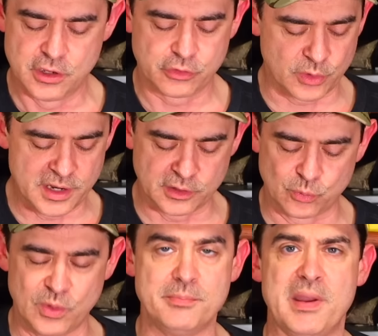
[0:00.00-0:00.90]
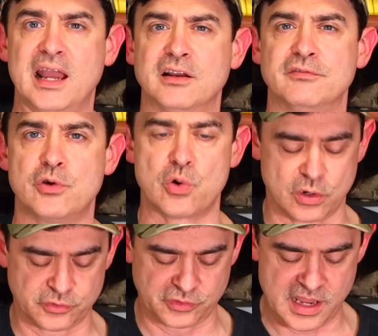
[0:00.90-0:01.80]
300 Win Mag, of
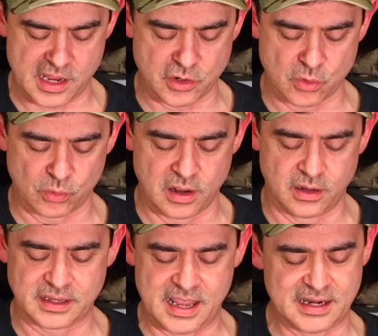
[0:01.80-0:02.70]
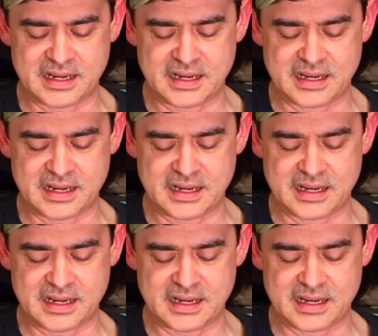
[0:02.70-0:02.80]
course, can't go wrong. And